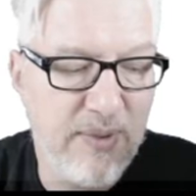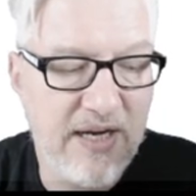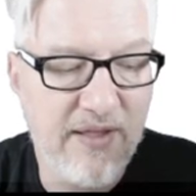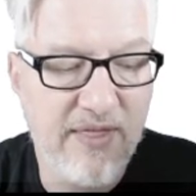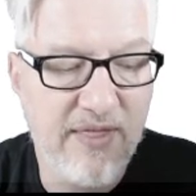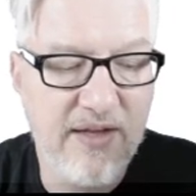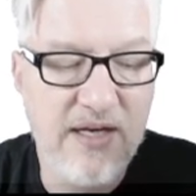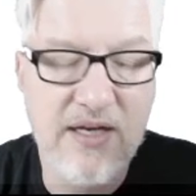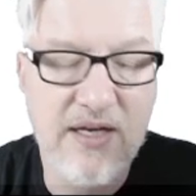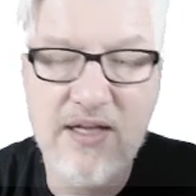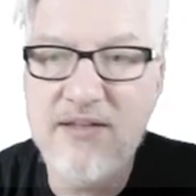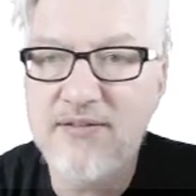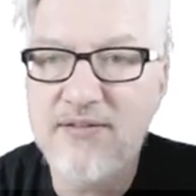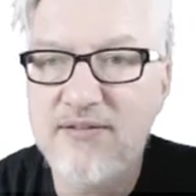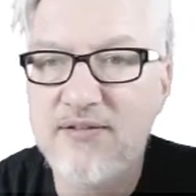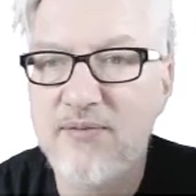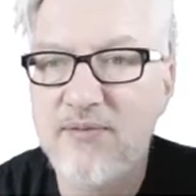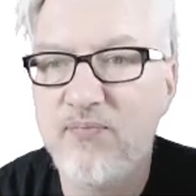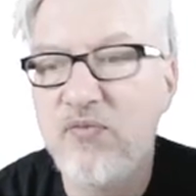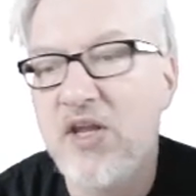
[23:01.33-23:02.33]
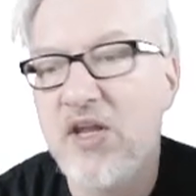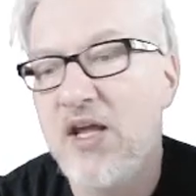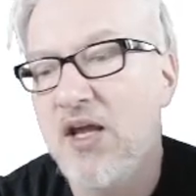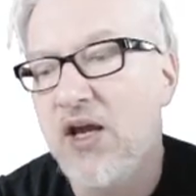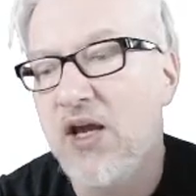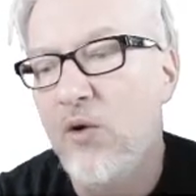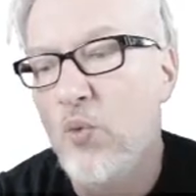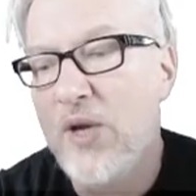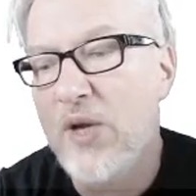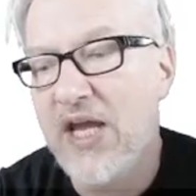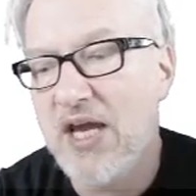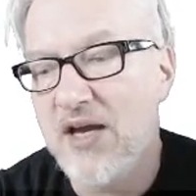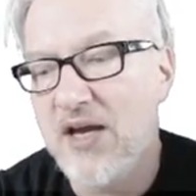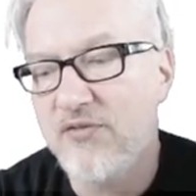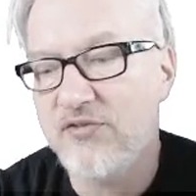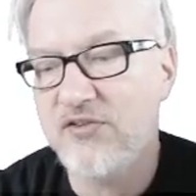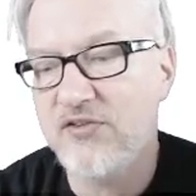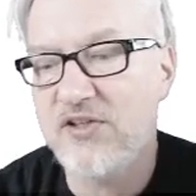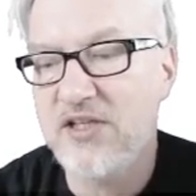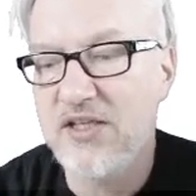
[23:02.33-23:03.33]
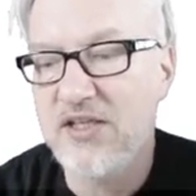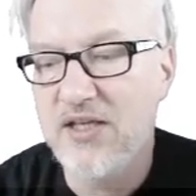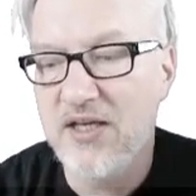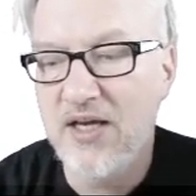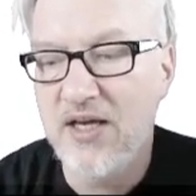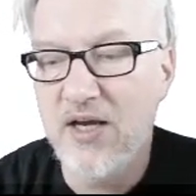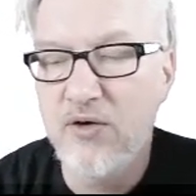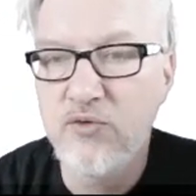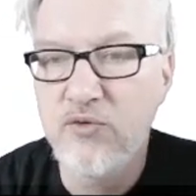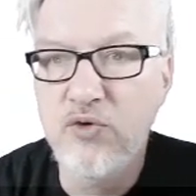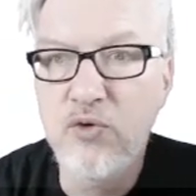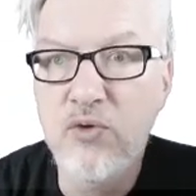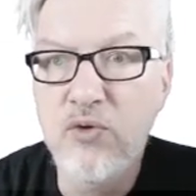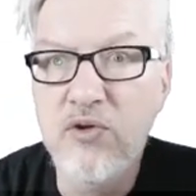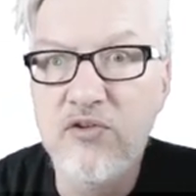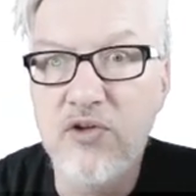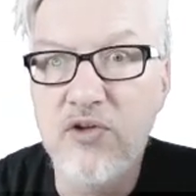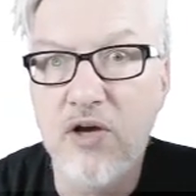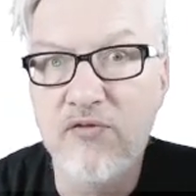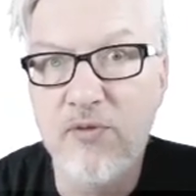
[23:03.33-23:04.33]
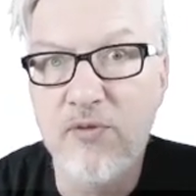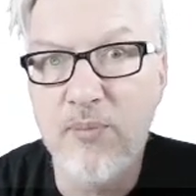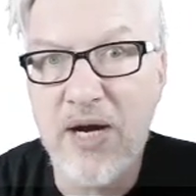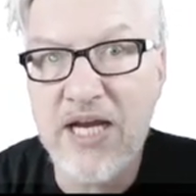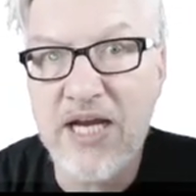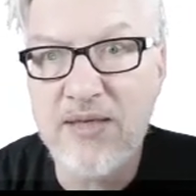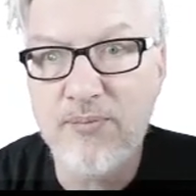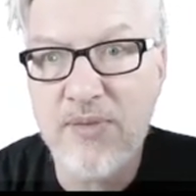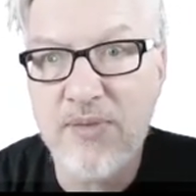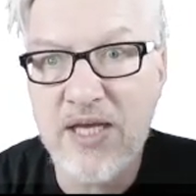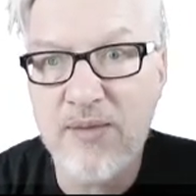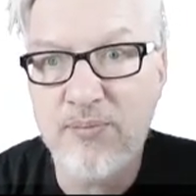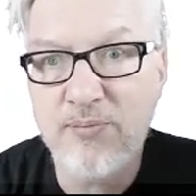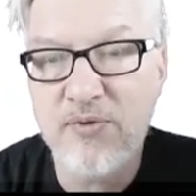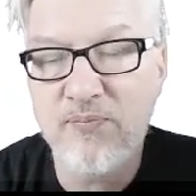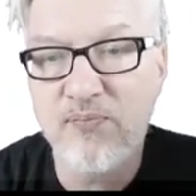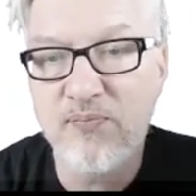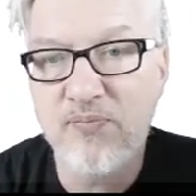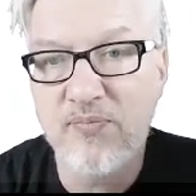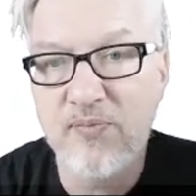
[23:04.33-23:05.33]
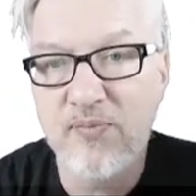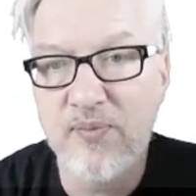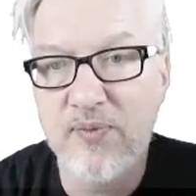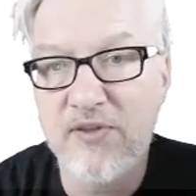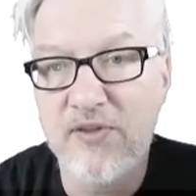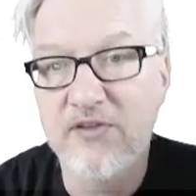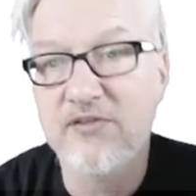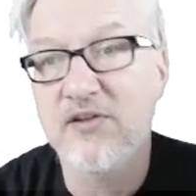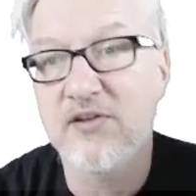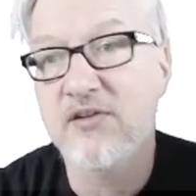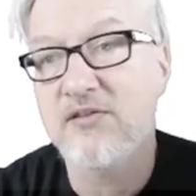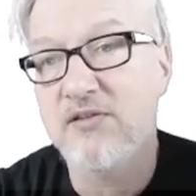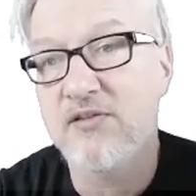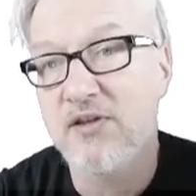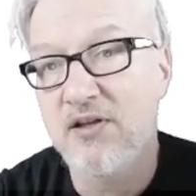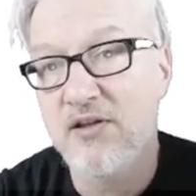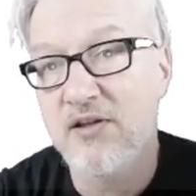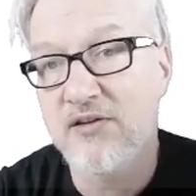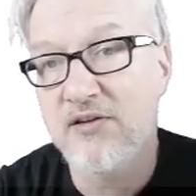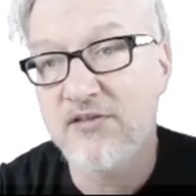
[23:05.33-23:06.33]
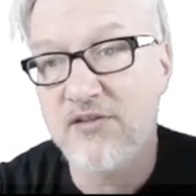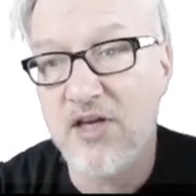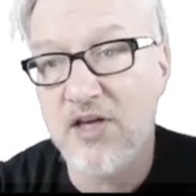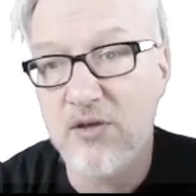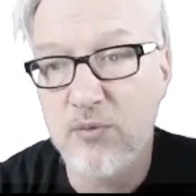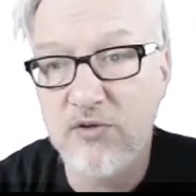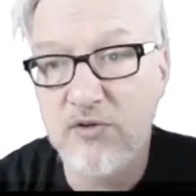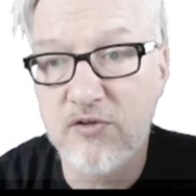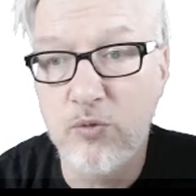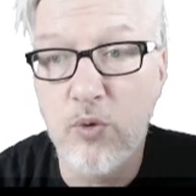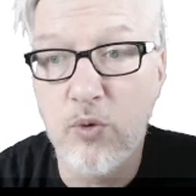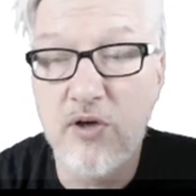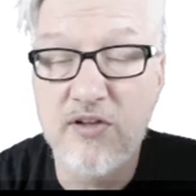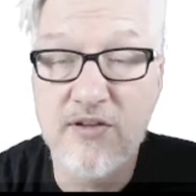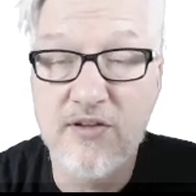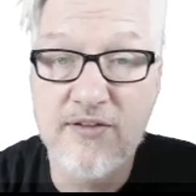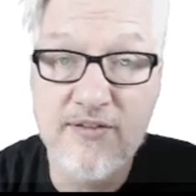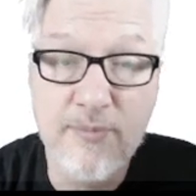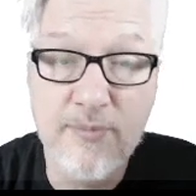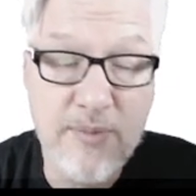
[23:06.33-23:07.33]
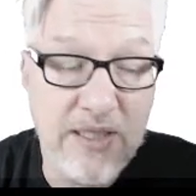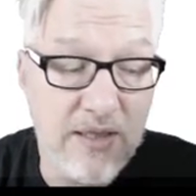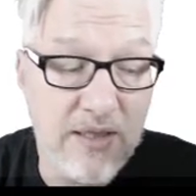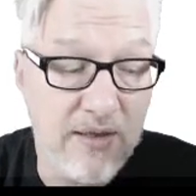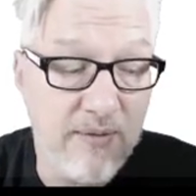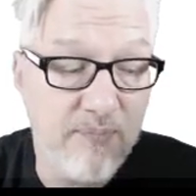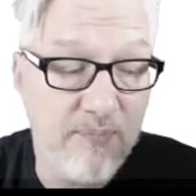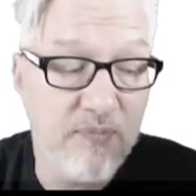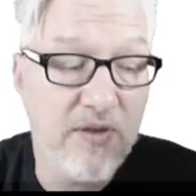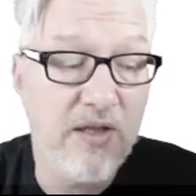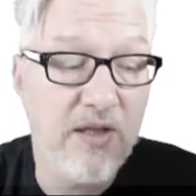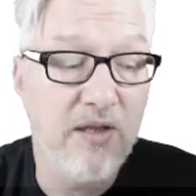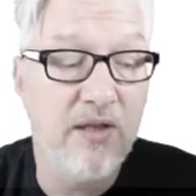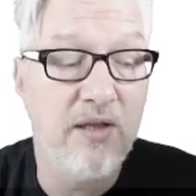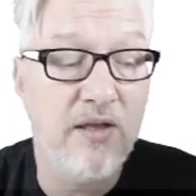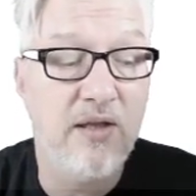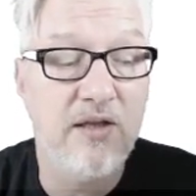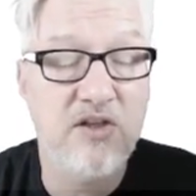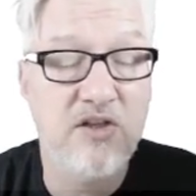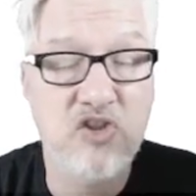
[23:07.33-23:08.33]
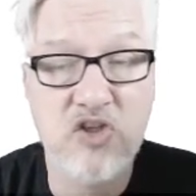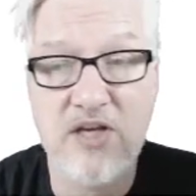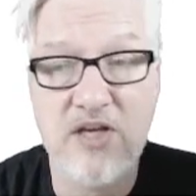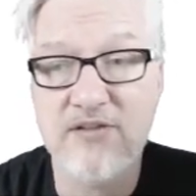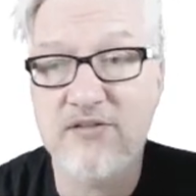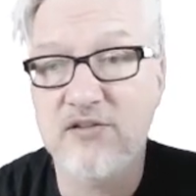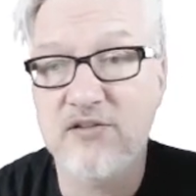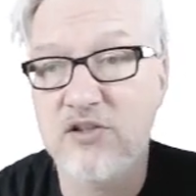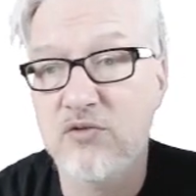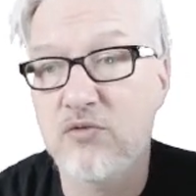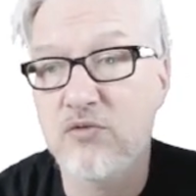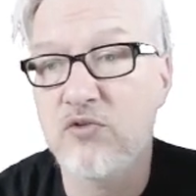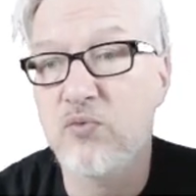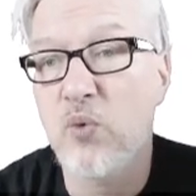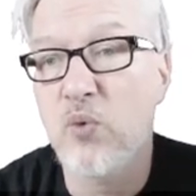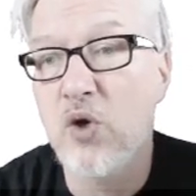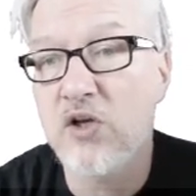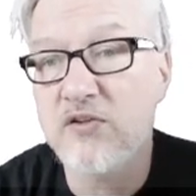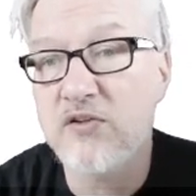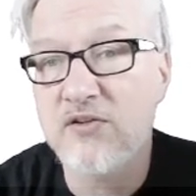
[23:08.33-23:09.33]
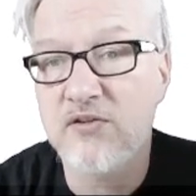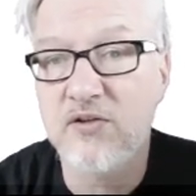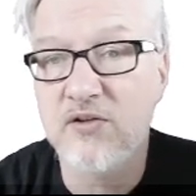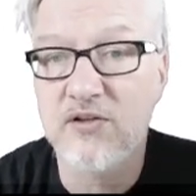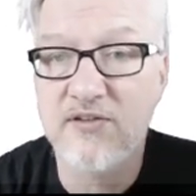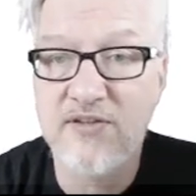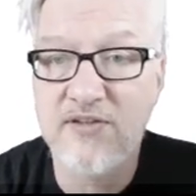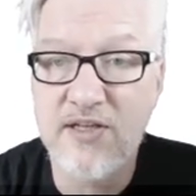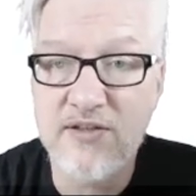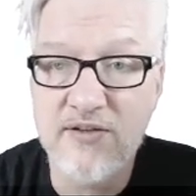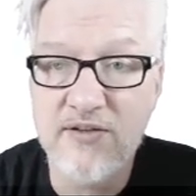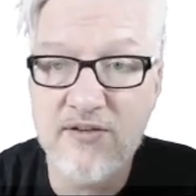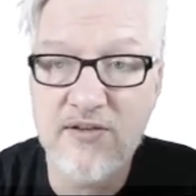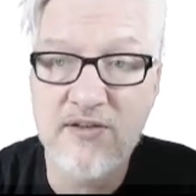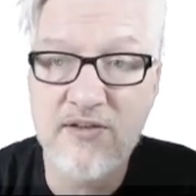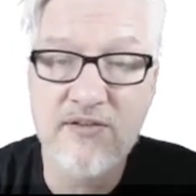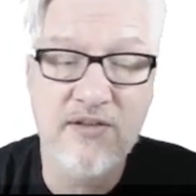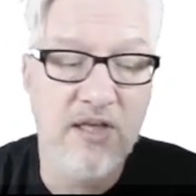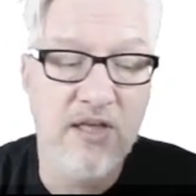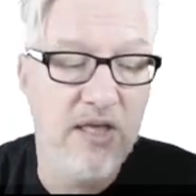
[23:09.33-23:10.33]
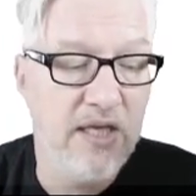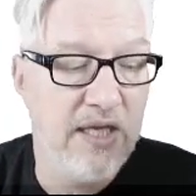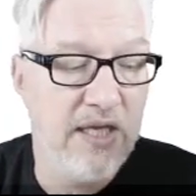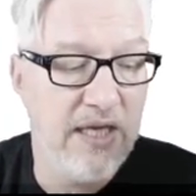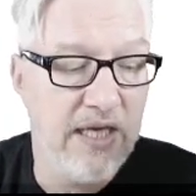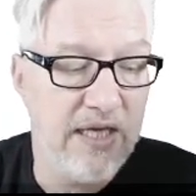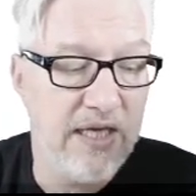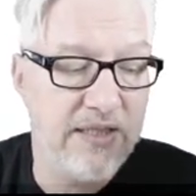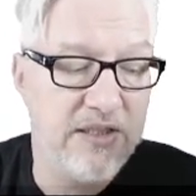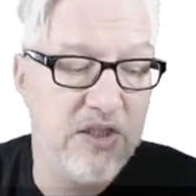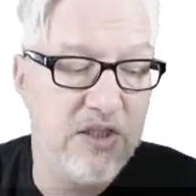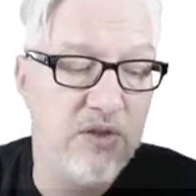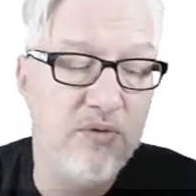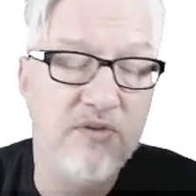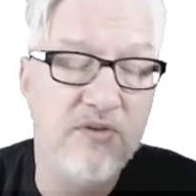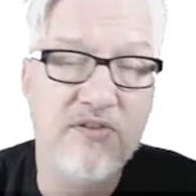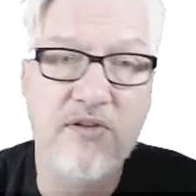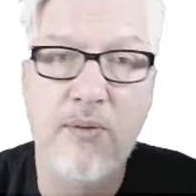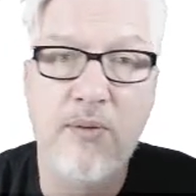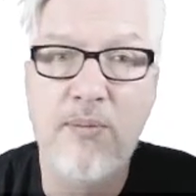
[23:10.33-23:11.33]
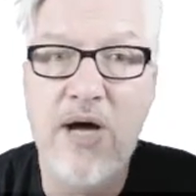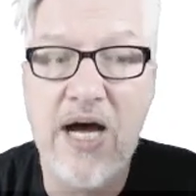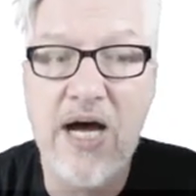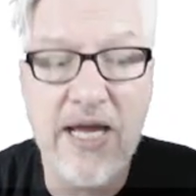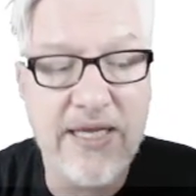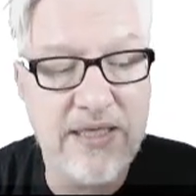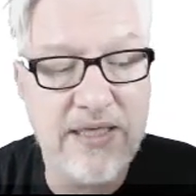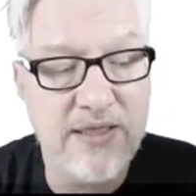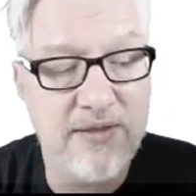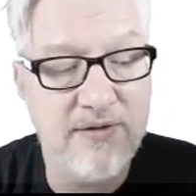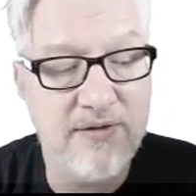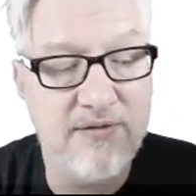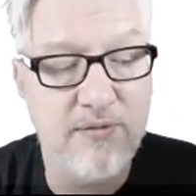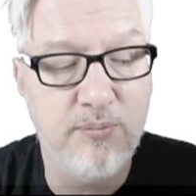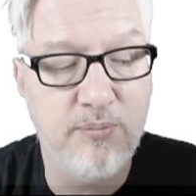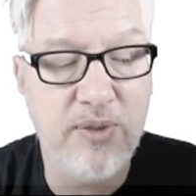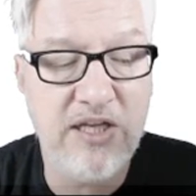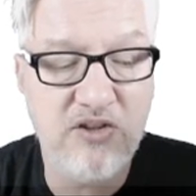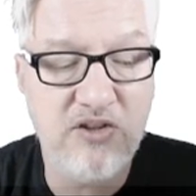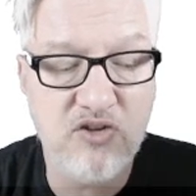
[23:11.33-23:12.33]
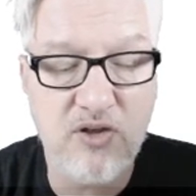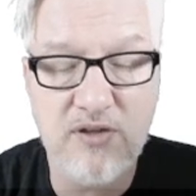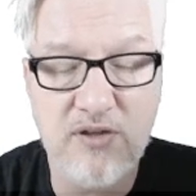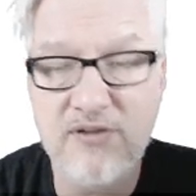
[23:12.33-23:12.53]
list. We have the rules of a mind map. This is start with a word in the middle. Just use words, not sentences. And use some icons and pictures.